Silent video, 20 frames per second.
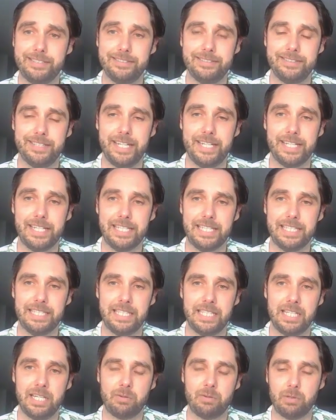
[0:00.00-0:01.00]
that
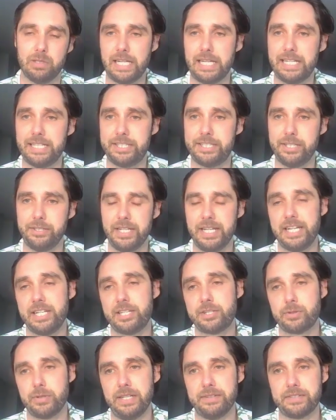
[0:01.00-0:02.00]
related to the
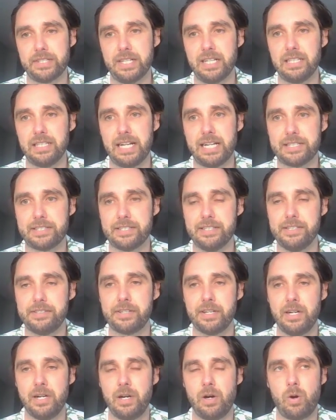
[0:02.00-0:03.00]
history of
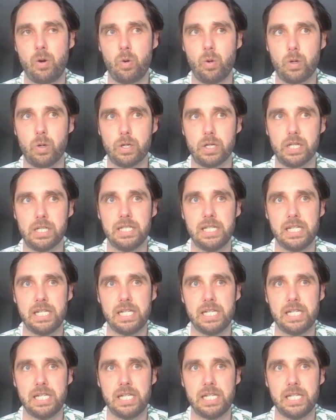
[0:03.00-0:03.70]
sunglasses or